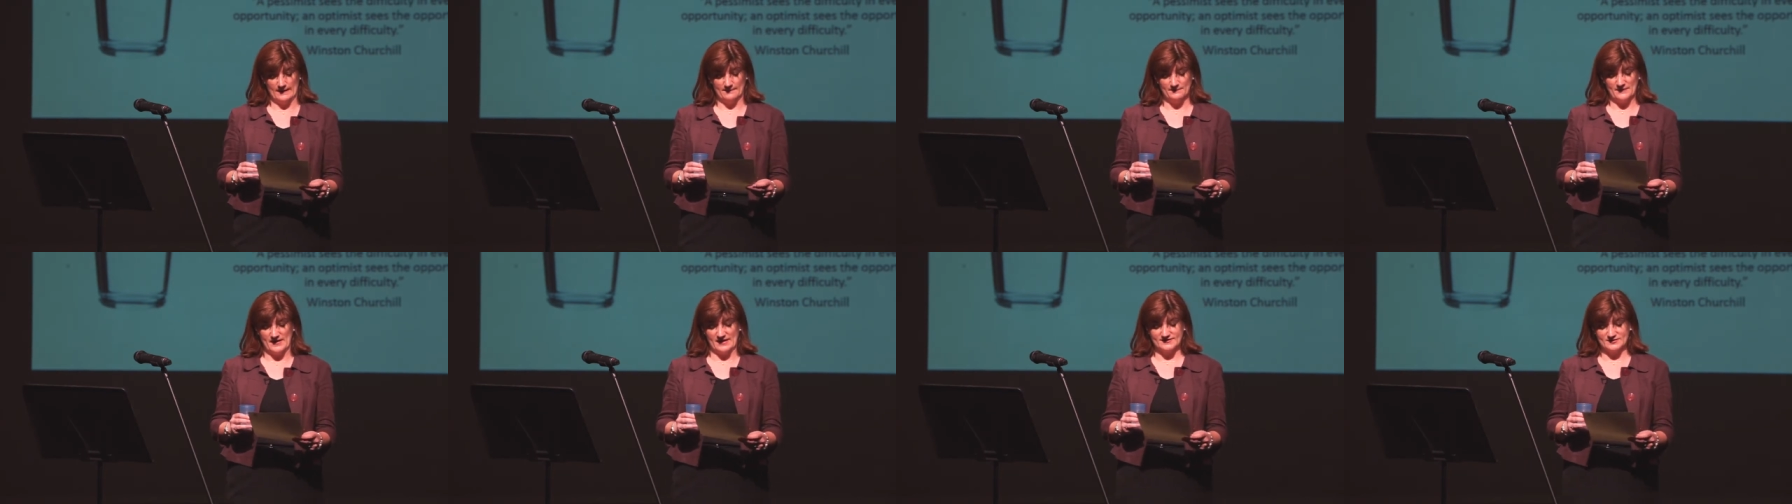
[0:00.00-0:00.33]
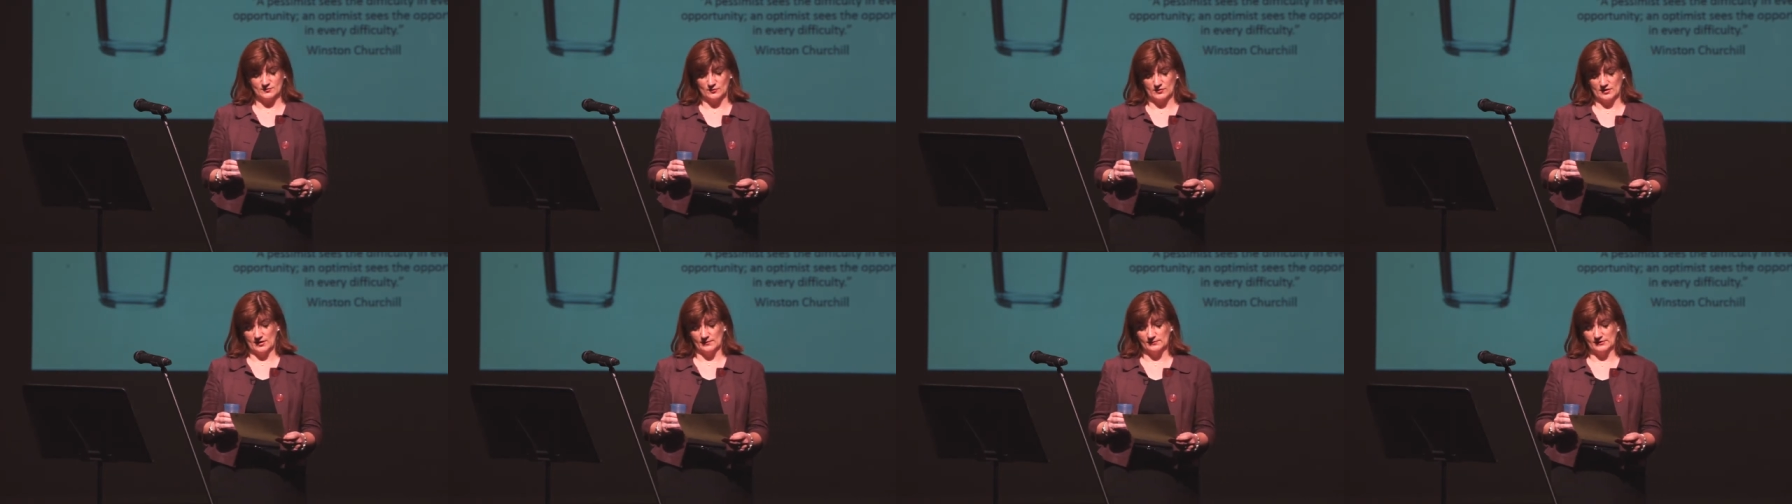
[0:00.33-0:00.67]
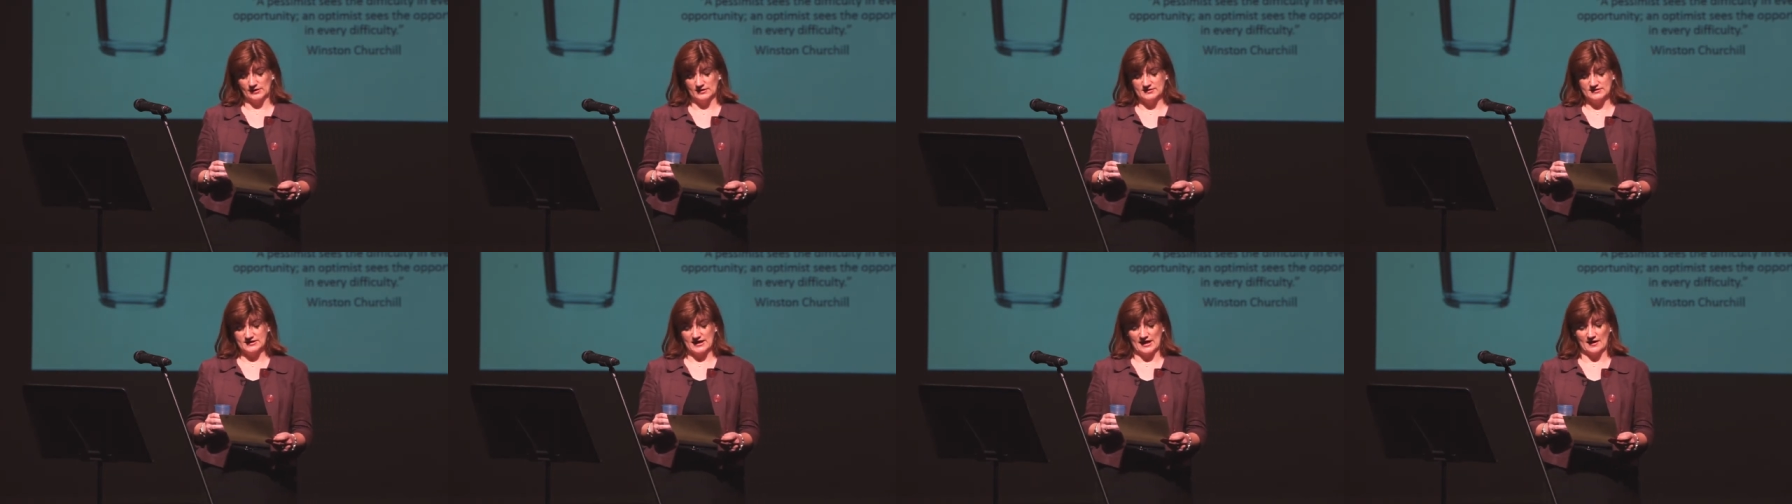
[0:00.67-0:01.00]
that's the one I'm
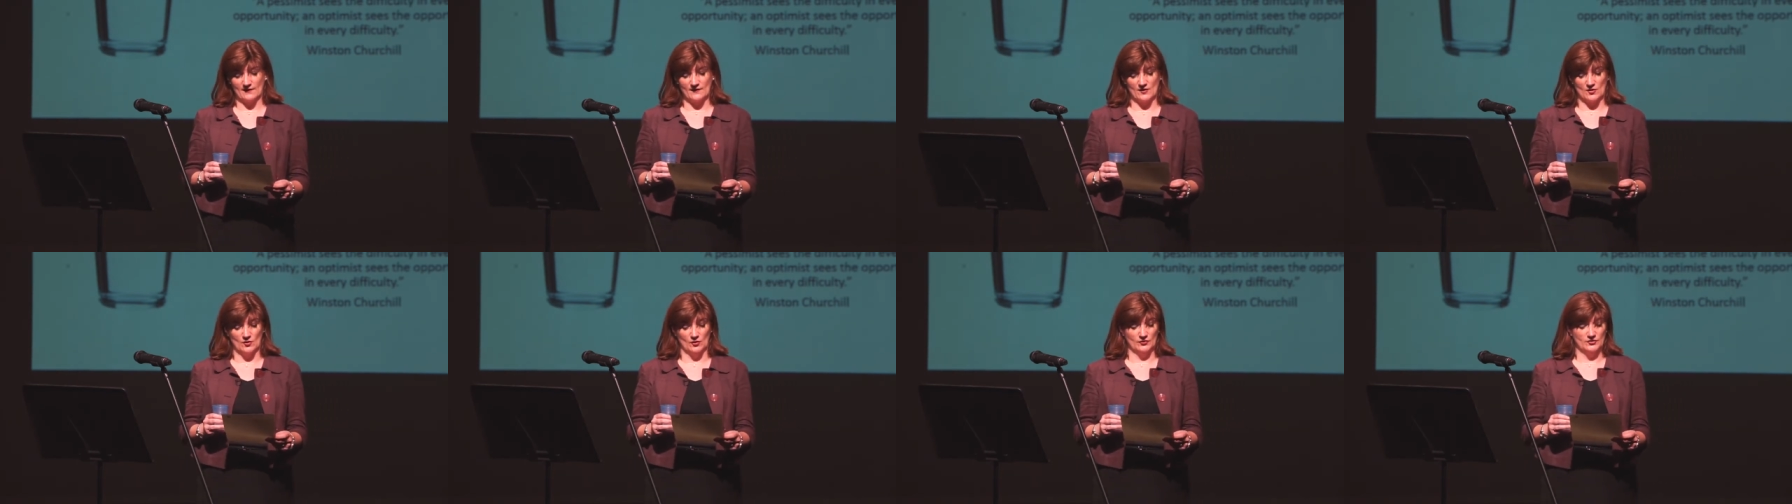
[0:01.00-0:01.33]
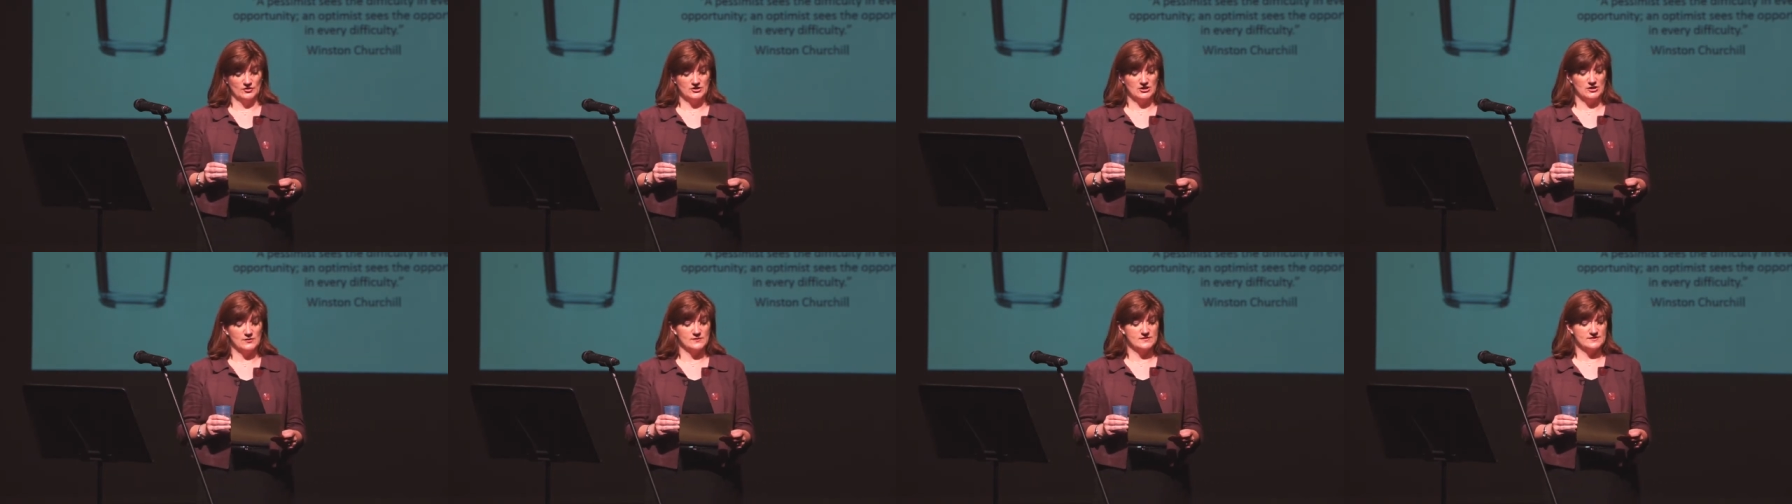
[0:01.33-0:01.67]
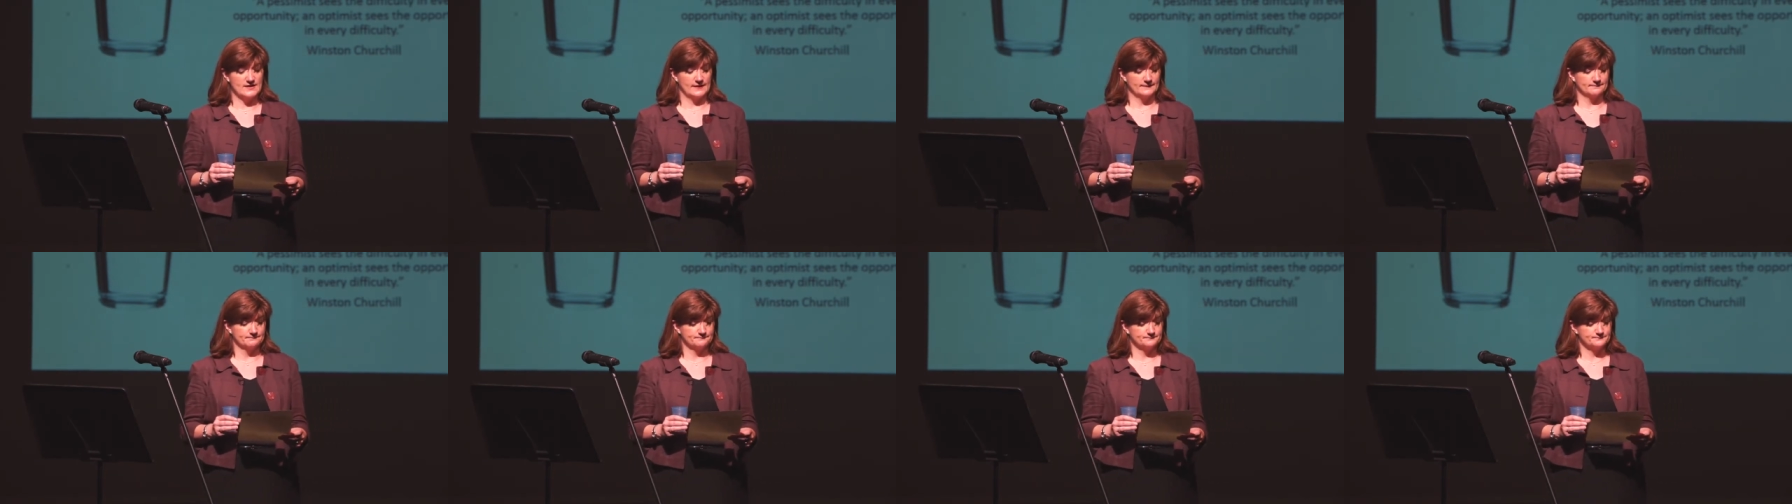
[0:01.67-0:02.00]
going to carry on
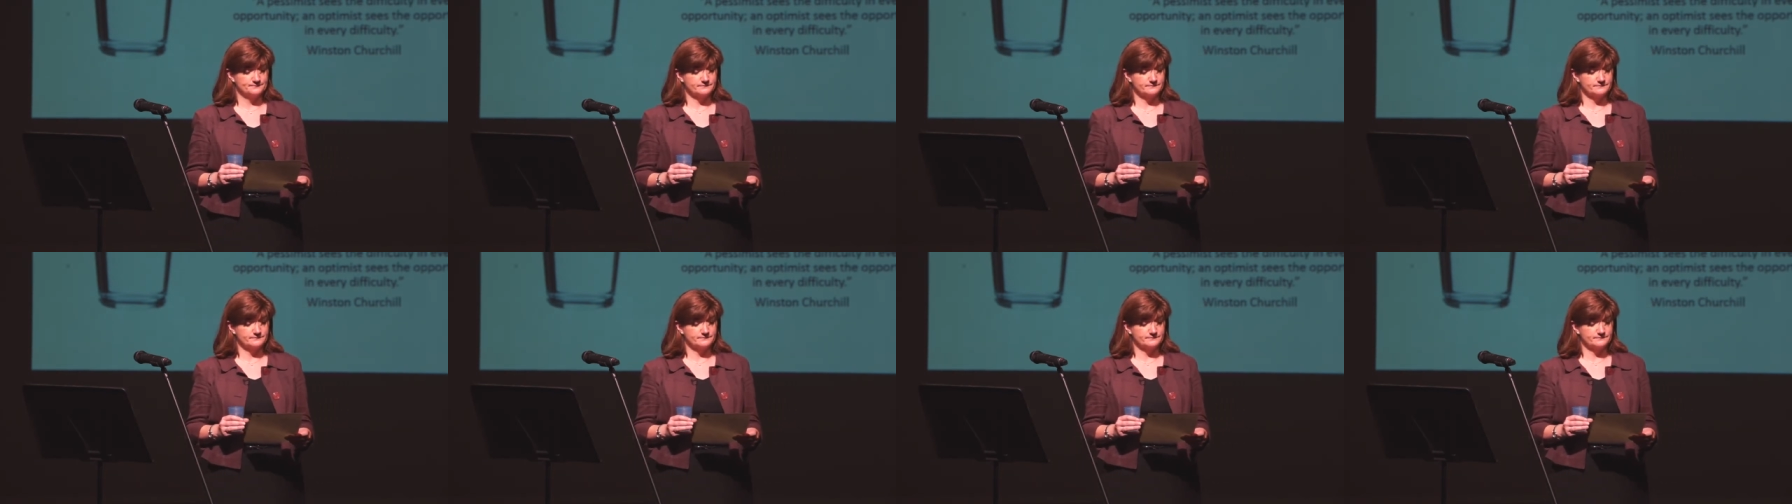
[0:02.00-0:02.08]
using.